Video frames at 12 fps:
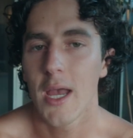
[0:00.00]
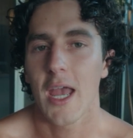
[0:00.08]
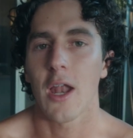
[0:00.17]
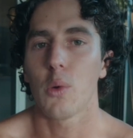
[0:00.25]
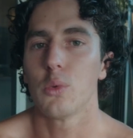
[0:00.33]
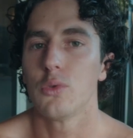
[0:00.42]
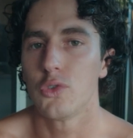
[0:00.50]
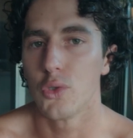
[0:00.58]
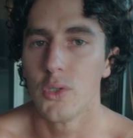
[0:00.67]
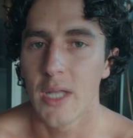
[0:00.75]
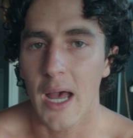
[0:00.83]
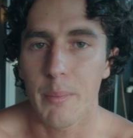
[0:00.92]
And I will
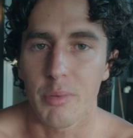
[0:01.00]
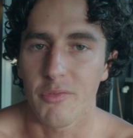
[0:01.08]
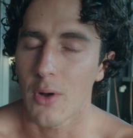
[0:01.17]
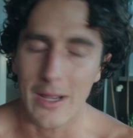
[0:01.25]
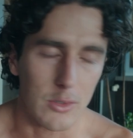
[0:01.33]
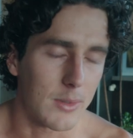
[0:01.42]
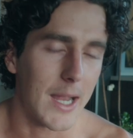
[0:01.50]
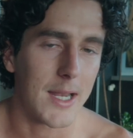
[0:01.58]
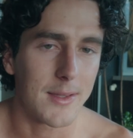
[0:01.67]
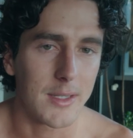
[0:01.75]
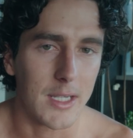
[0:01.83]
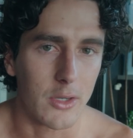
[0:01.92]
do that before I do
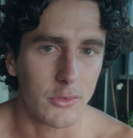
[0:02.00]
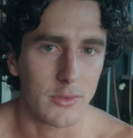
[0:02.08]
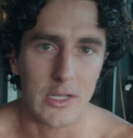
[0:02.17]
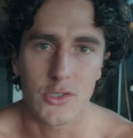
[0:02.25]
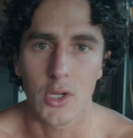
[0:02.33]
anything else, right?